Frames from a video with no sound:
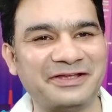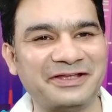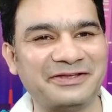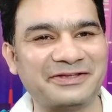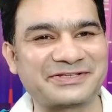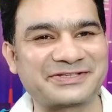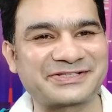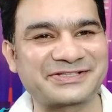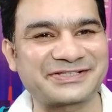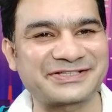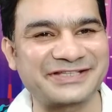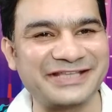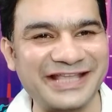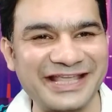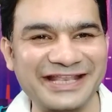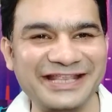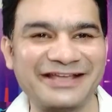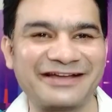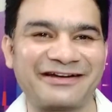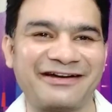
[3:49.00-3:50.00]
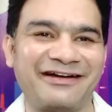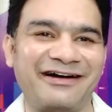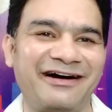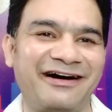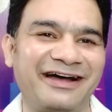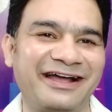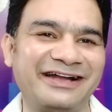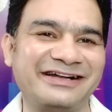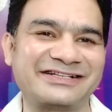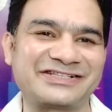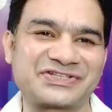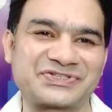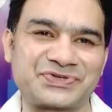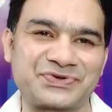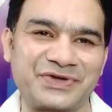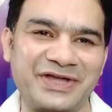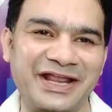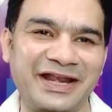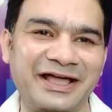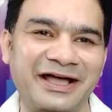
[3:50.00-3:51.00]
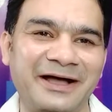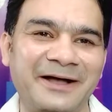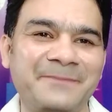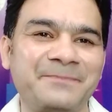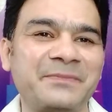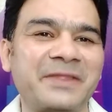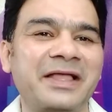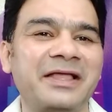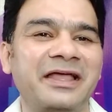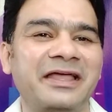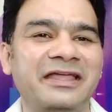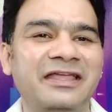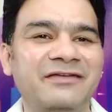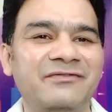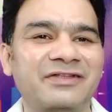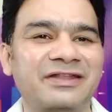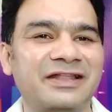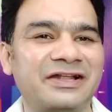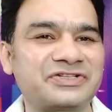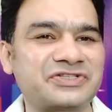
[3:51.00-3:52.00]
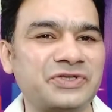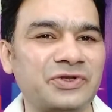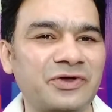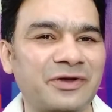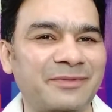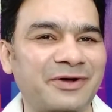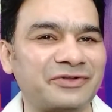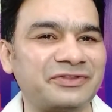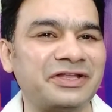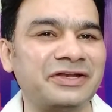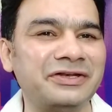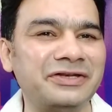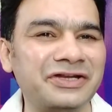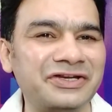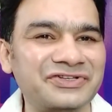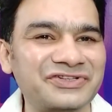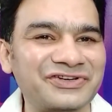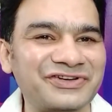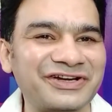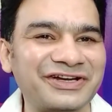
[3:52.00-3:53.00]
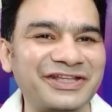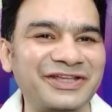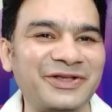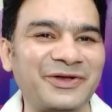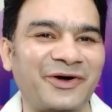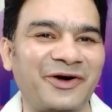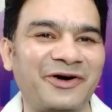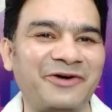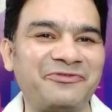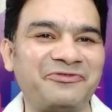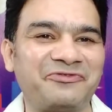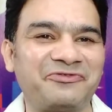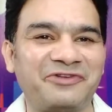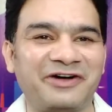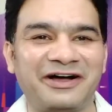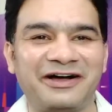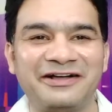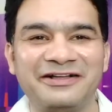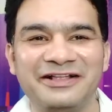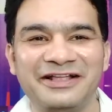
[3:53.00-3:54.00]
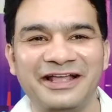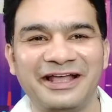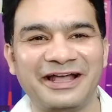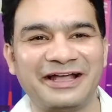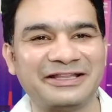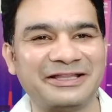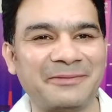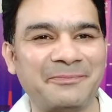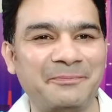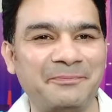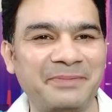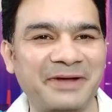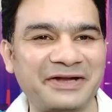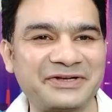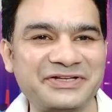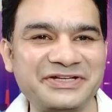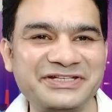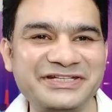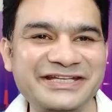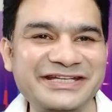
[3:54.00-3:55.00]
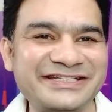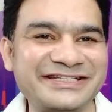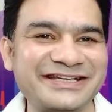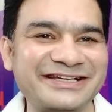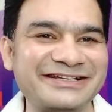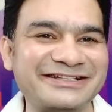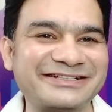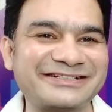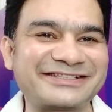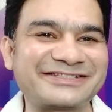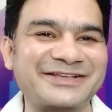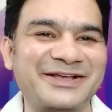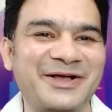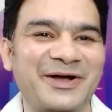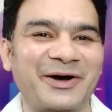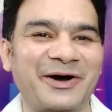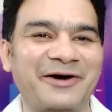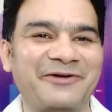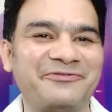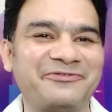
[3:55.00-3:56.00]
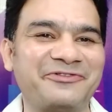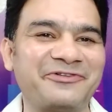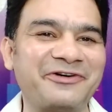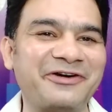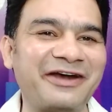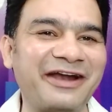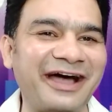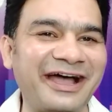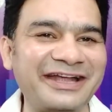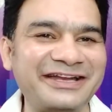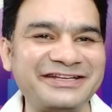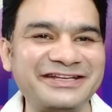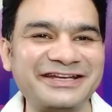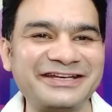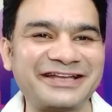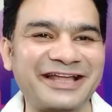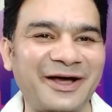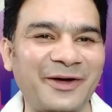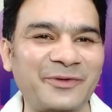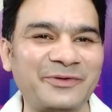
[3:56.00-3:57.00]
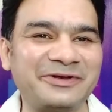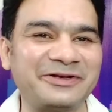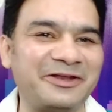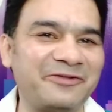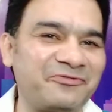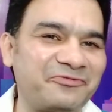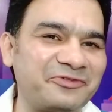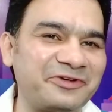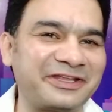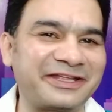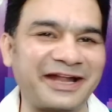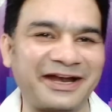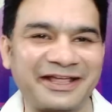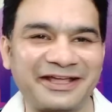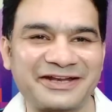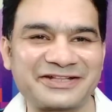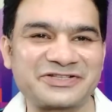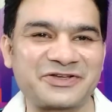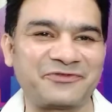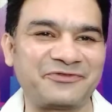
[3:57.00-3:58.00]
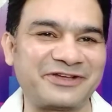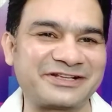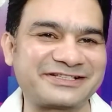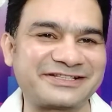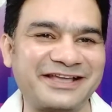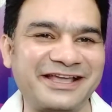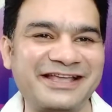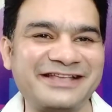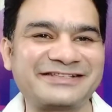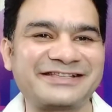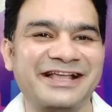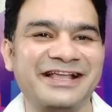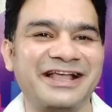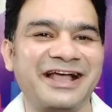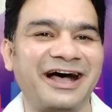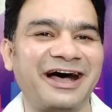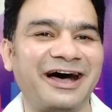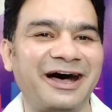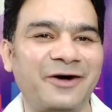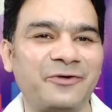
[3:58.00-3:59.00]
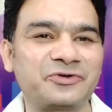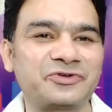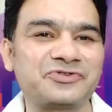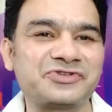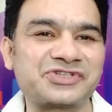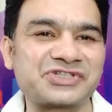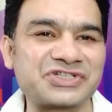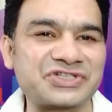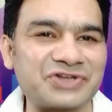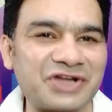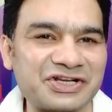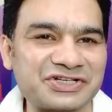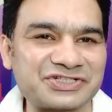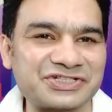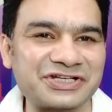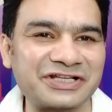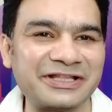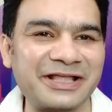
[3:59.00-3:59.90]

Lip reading: senior IELTS trainer. He will let you know about the nitty-gritty of and the petty details of writing down different categories of essays, how to structure